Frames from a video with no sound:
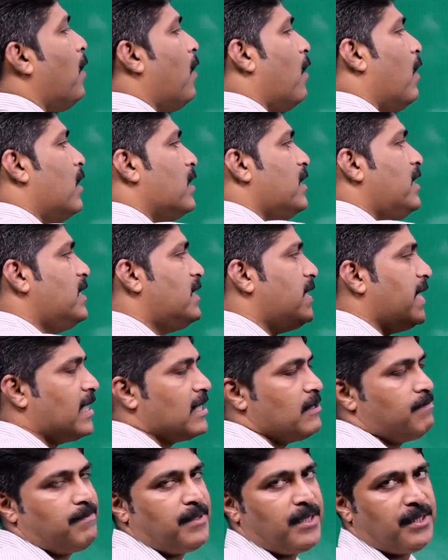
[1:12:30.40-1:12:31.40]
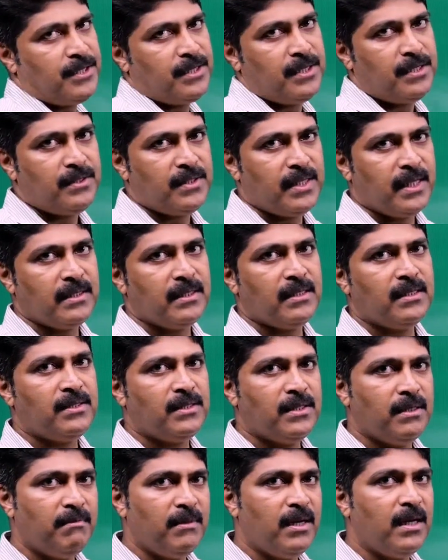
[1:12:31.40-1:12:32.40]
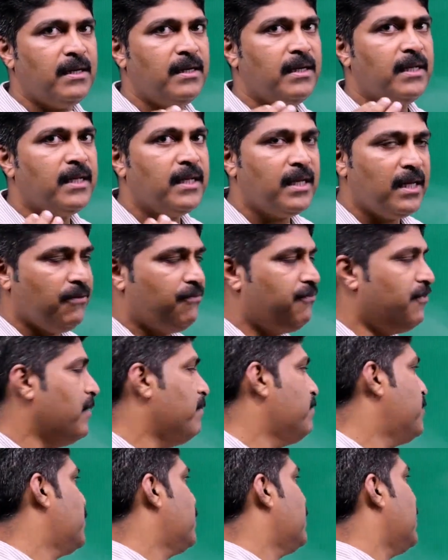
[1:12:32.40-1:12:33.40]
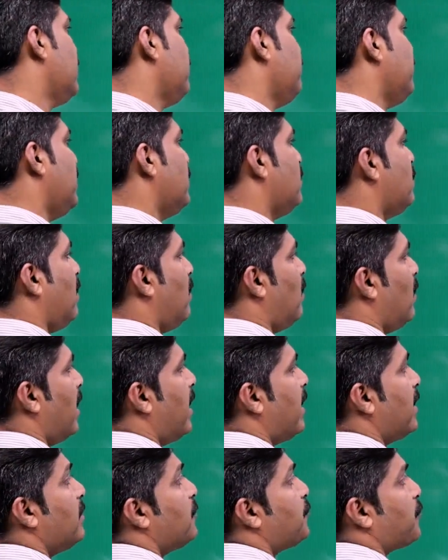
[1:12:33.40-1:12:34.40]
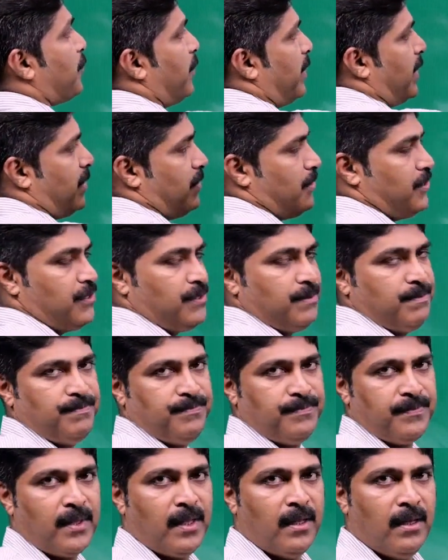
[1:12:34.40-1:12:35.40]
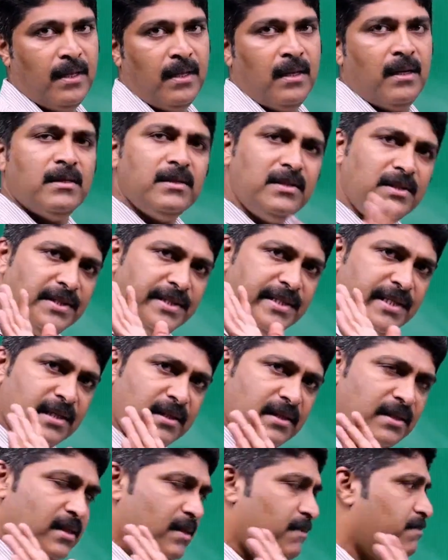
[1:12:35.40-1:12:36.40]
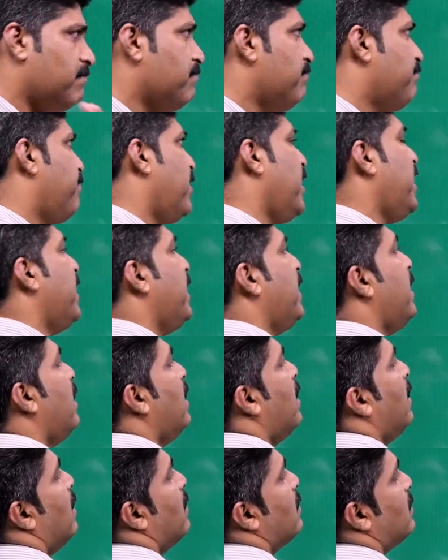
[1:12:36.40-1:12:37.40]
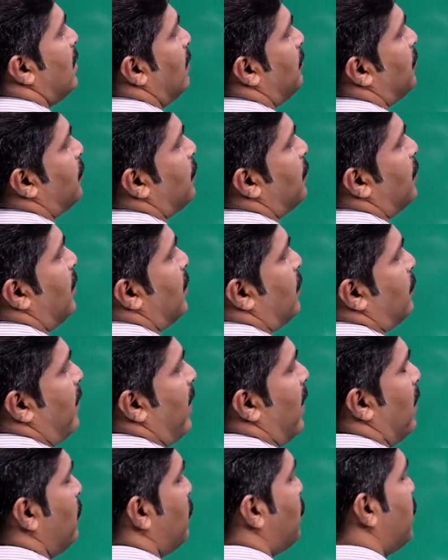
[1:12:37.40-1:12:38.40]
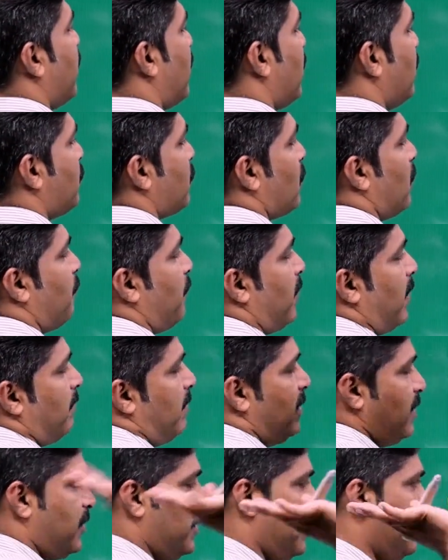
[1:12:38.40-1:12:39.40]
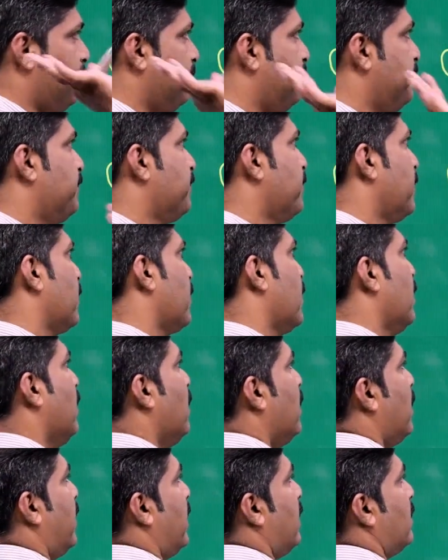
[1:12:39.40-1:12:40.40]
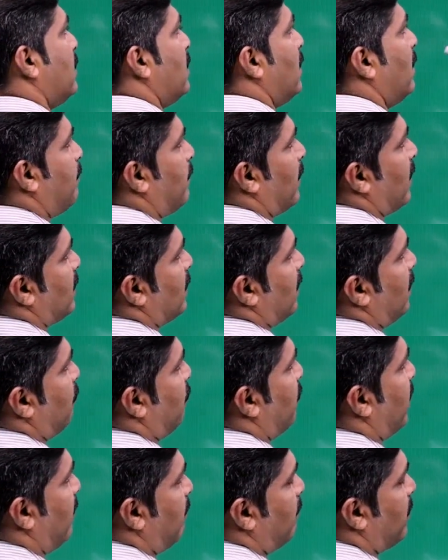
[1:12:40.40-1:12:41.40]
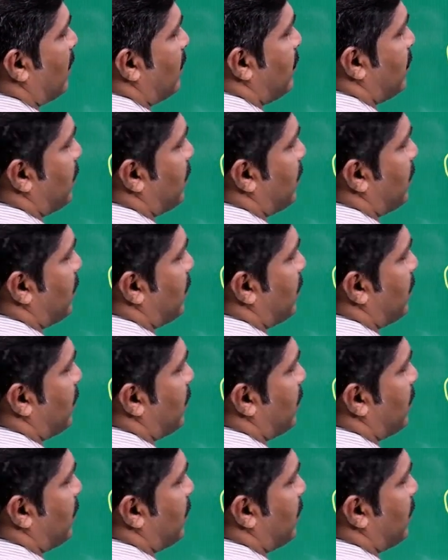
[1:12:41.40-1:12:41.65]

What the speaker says: all these expressions and the similar degree forms, that means all are in squares. Just simply substitute these values here instead of ABC. Here C plus A, 5 plus